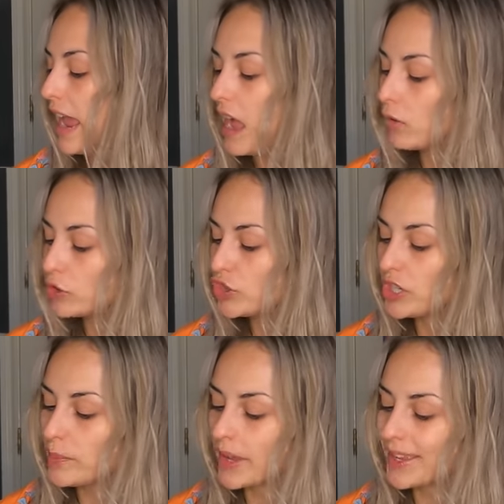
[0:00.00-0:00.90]

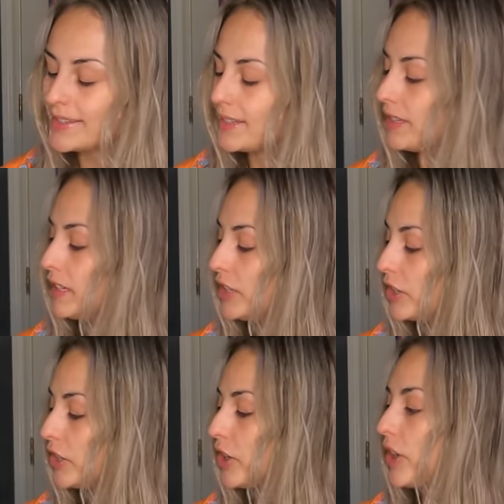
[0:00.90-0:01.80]
allergy meds in
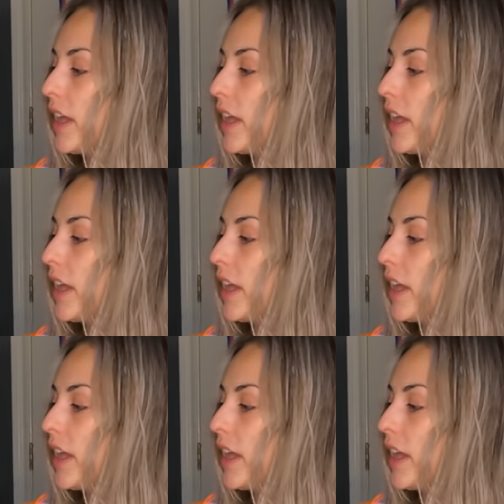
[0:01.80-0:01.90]
here.